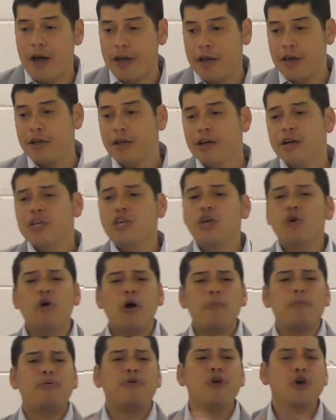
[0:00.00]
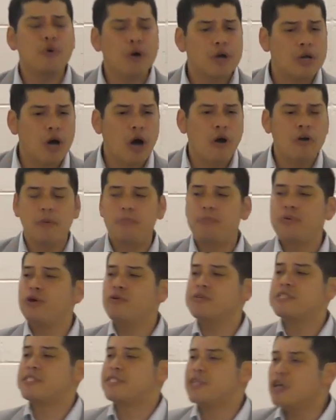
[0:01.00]
it. You want pure gold and
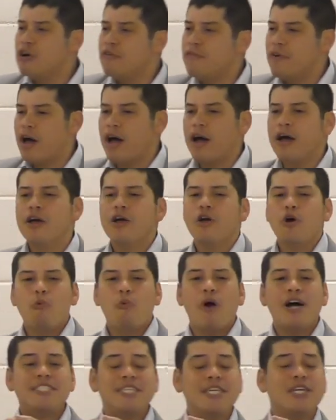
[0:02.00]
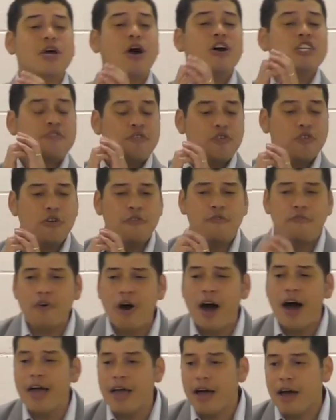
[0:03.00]
pure silver. Once it goes through the
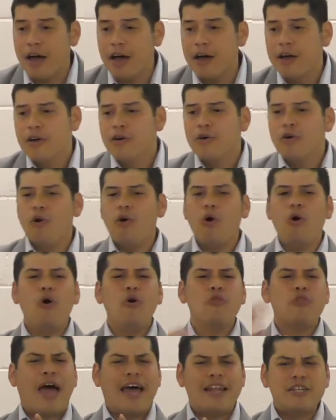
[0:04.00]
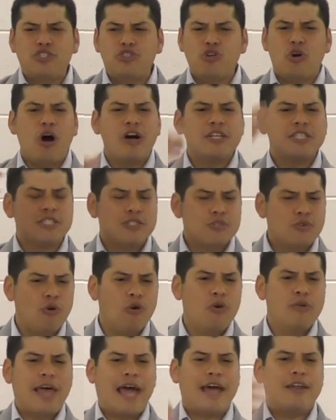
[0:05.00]
fire, all that dross,
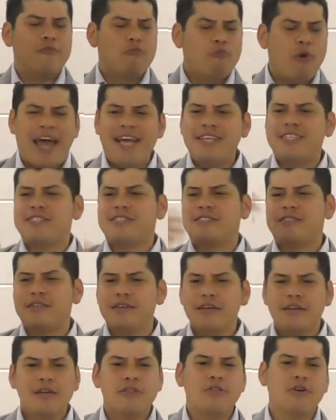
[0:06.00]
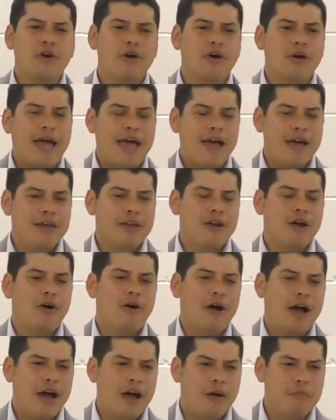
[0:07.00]
all that waste, the uh, you know
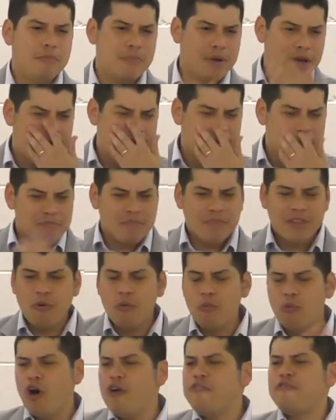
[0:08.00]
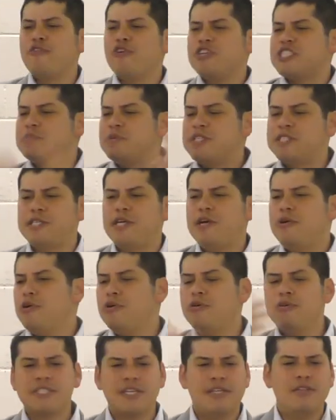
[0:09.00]
um, worthless
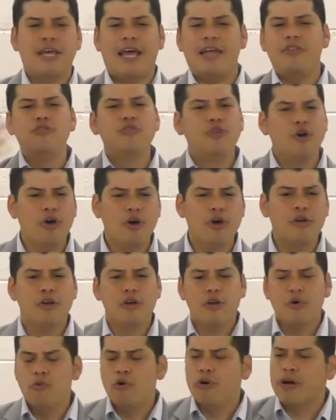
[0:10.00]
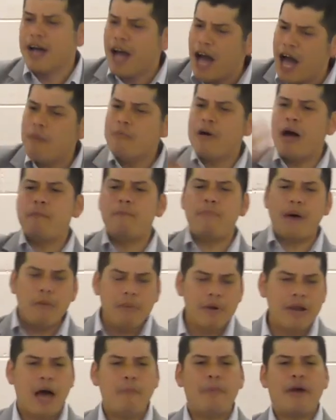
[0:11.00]
materials and, and dirt will come up,
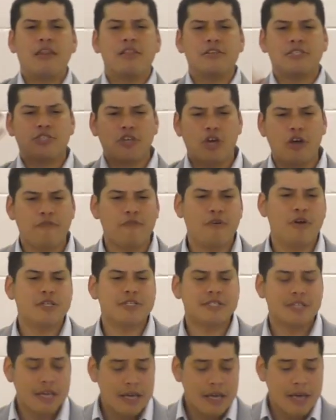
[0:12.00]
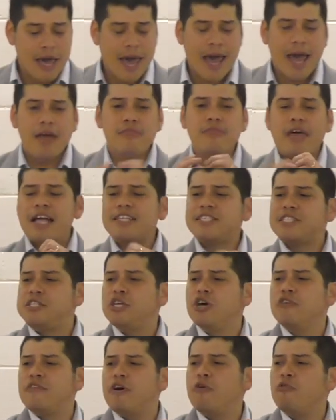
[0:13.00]
bubble up out of the surface, and that
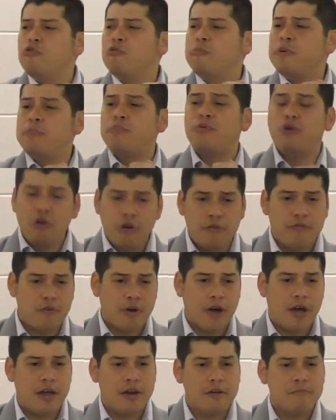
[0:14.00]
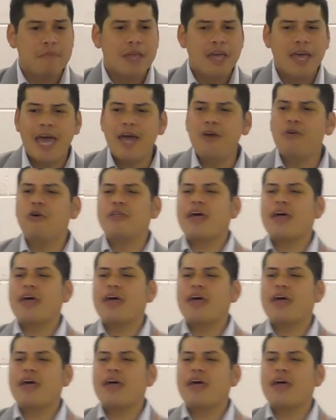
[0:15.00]
silver will be purified. And all